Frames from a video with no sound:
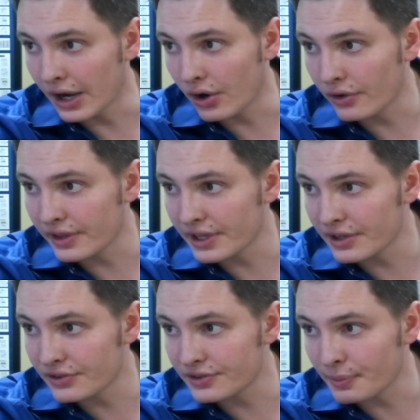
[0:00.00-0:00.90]
all
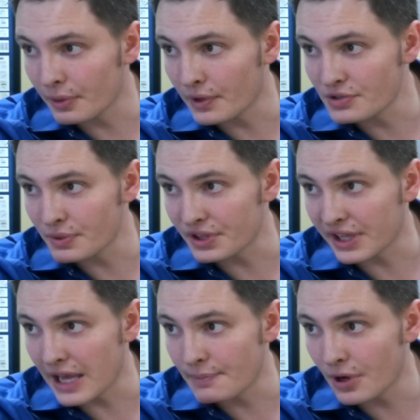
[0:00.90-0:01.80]
these, some of the ones with the
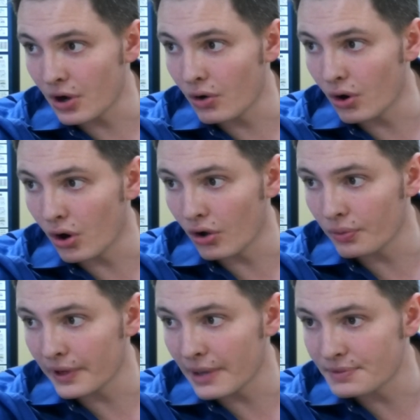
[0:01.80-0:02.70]
capo, all the
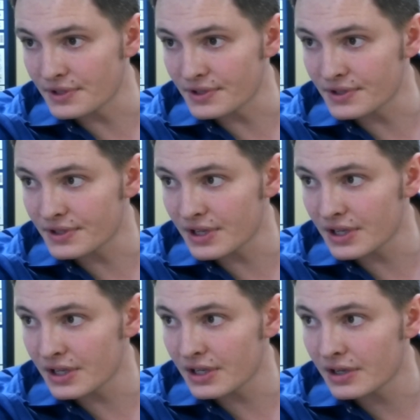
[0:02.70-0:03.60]
way up to
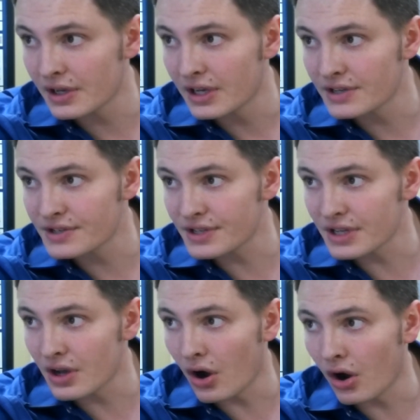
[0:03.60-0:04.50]
C,
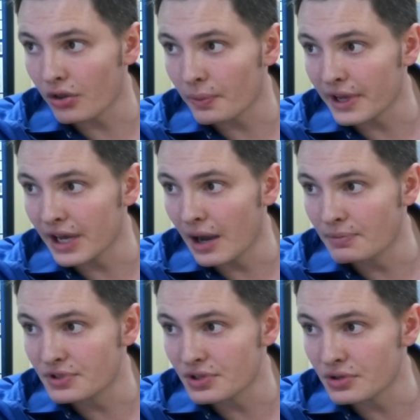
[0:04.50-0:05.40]
C all the way
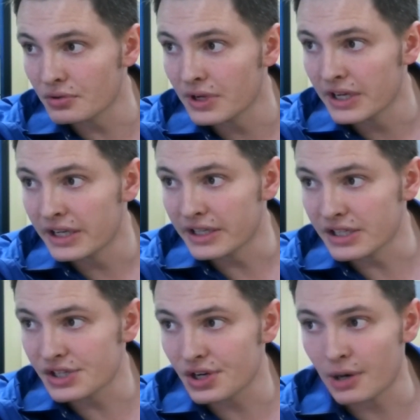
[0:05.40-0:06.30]
up to
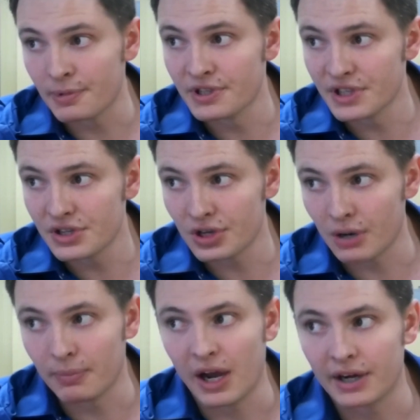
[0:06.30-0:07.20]
D sharp and D
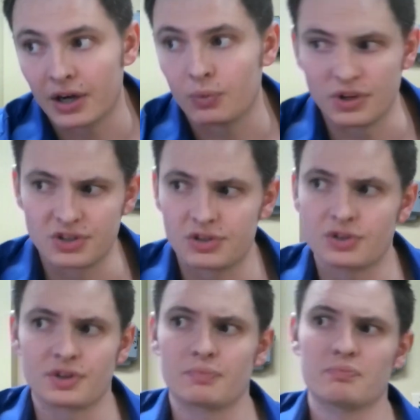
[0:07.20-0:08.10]
sharp minor, which
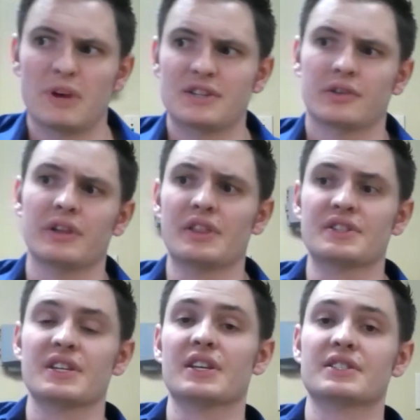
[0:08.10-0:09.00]
those are basically the
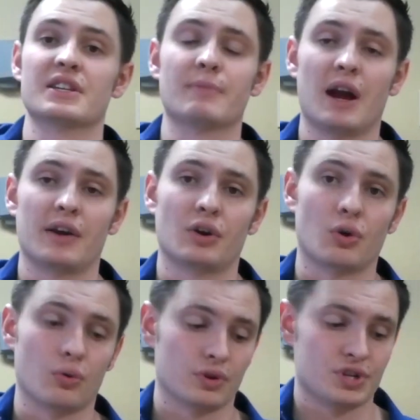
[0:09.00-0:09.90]
D and D minor
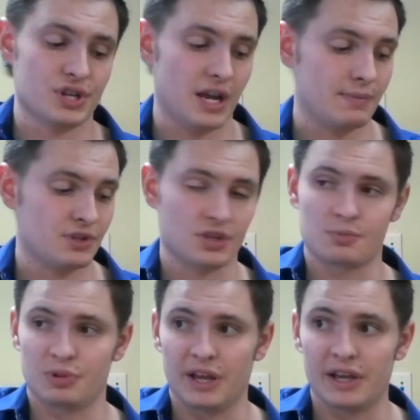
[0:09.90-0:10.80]
chord shapes
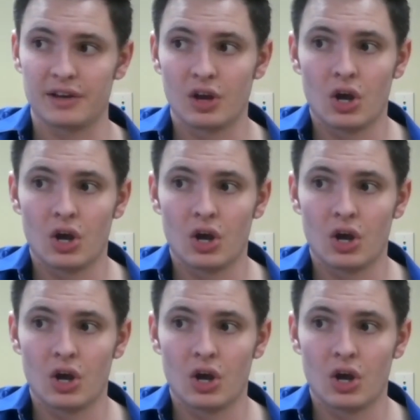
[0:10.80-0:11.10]
just played